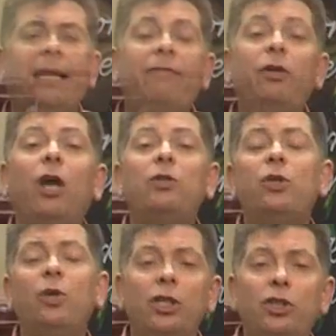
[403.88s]
If you go
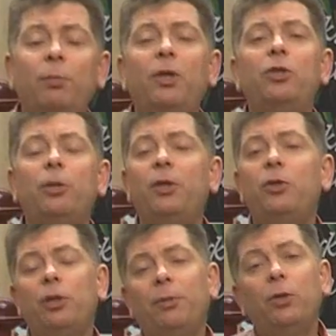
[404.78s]
to
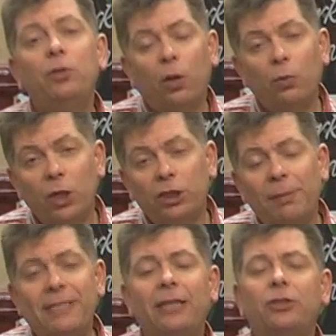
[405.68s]

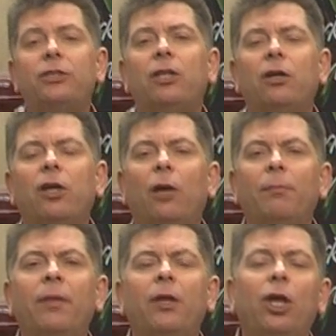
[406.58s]

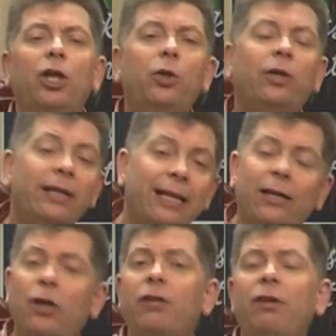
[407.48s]
www.workshopessentials.com, you can
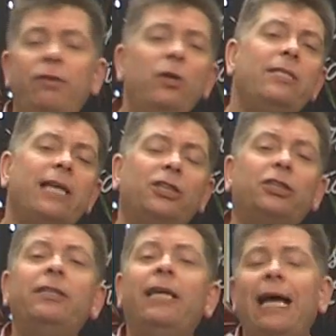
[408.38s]
click on the review
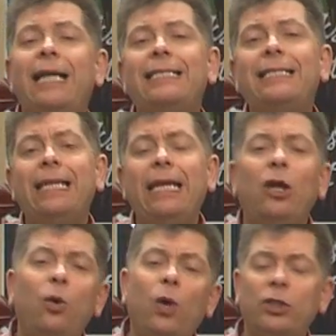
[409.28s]
section and
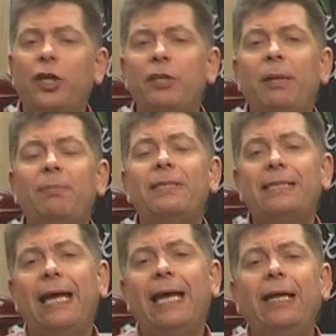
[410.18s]
see what other people
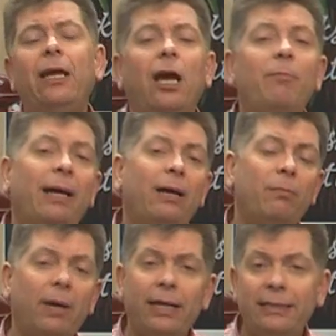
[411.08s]
say
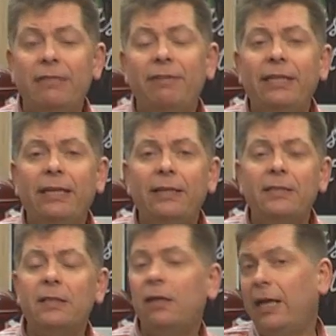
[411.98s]
about my
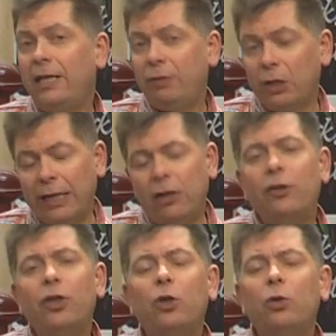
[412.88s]
DVDs. And if you click on
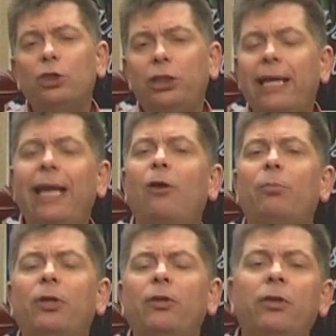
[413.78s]
the Google checkout
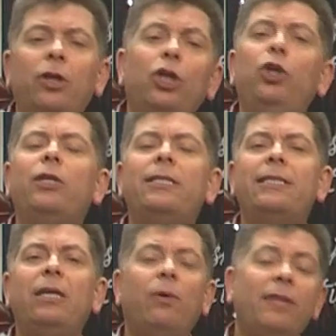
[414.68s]
button, you can
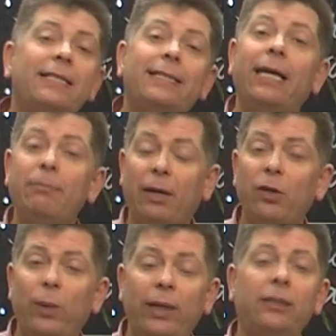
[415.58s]
see what they say about
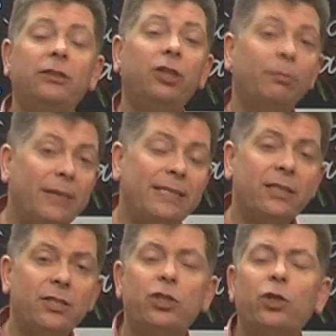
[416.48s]
the way I conduct
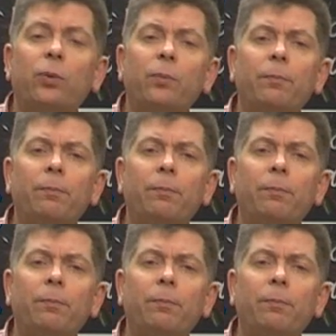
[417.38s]
business too.